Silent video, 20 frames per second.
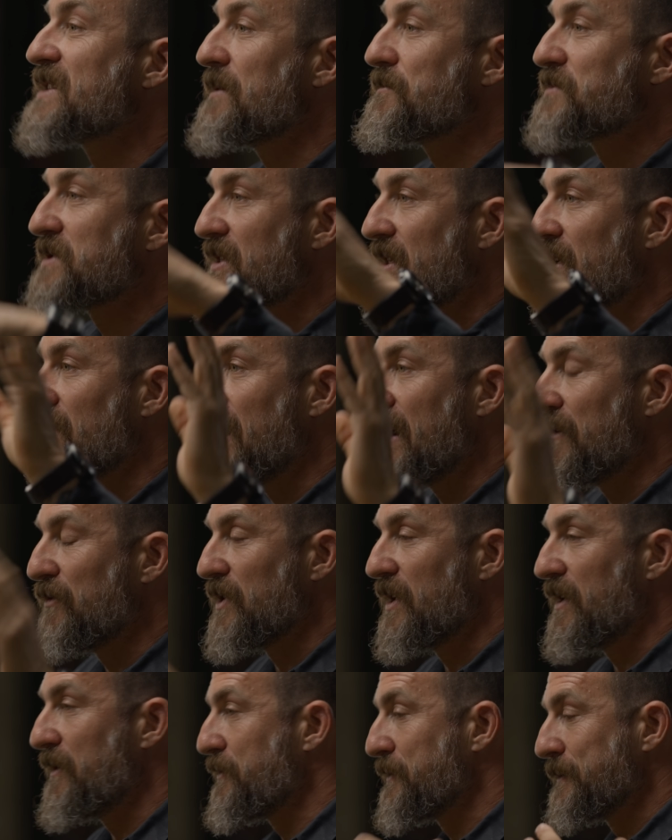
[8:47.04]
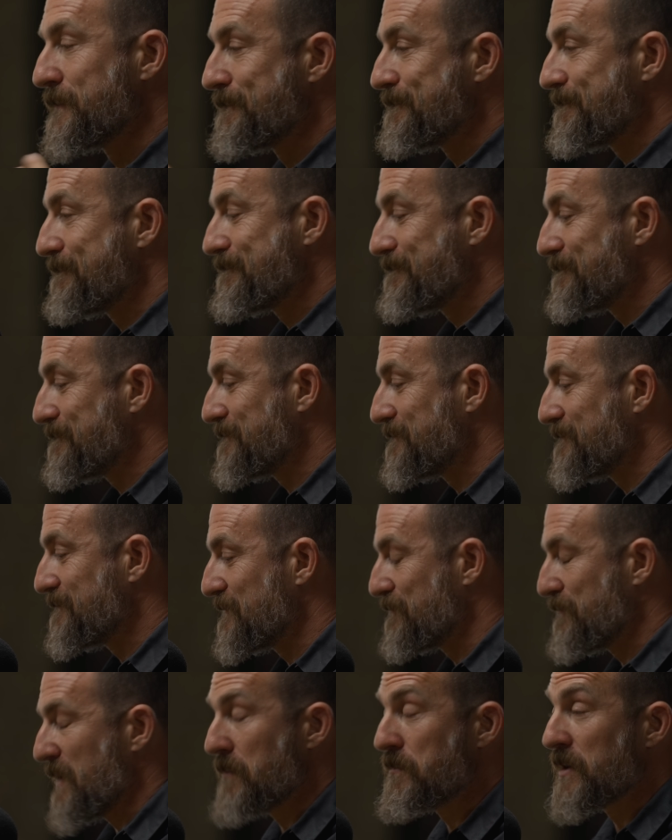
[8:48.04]
up to the level of
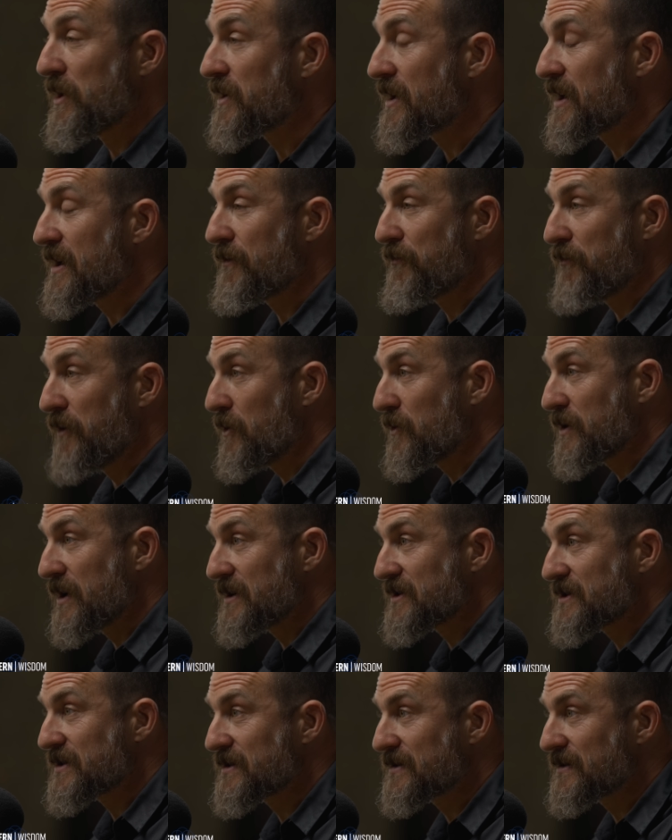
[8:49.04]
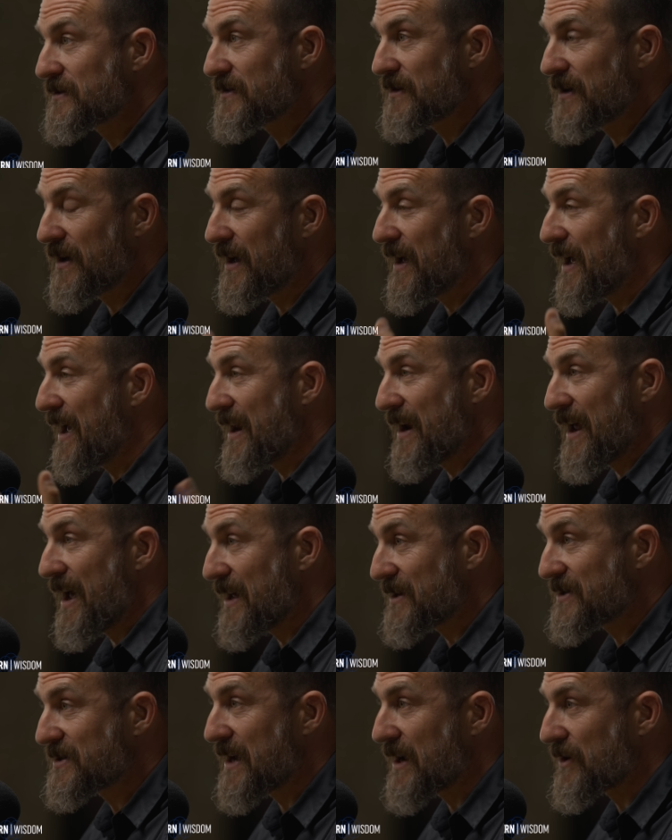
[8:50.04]
ability to focus uh, and
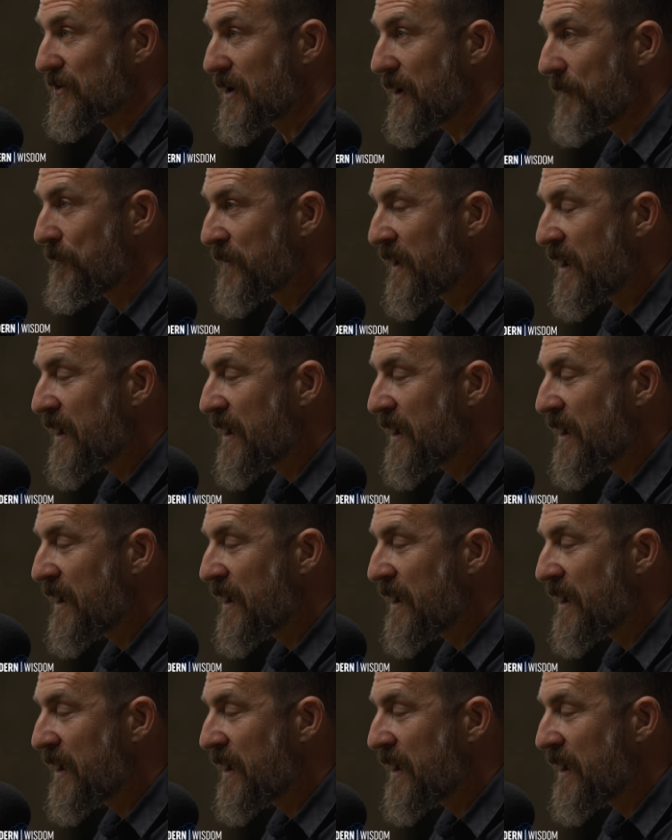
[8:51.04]
et cetera.